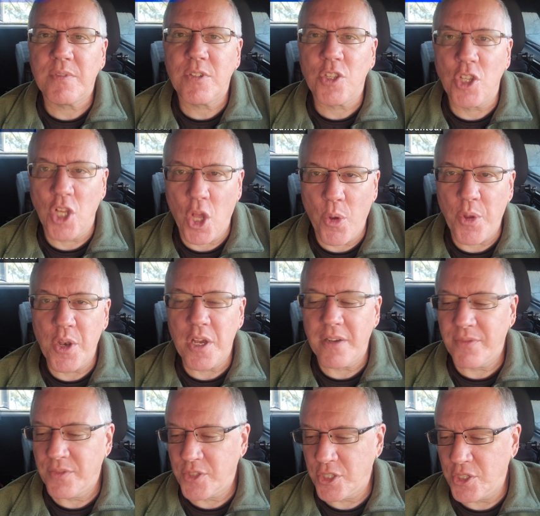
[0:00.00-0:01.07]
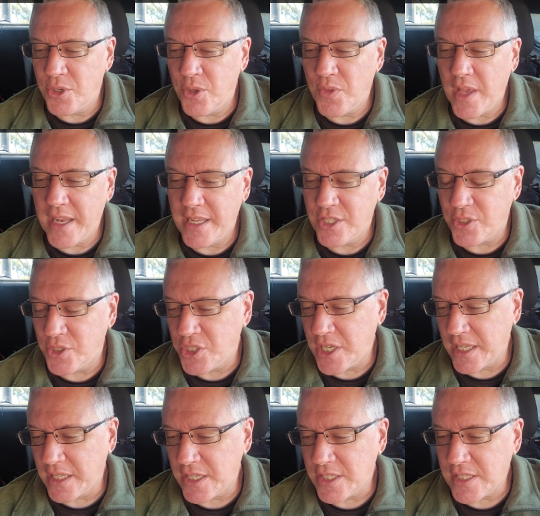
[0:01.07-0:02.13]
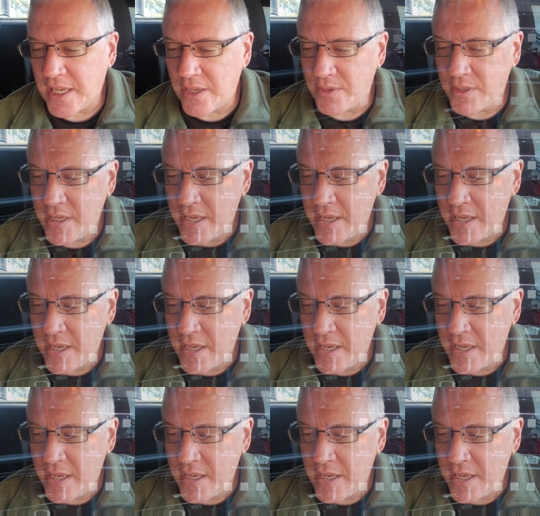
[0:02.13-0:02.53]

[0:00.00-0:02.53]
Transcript: low enough to tune that in. So check this out,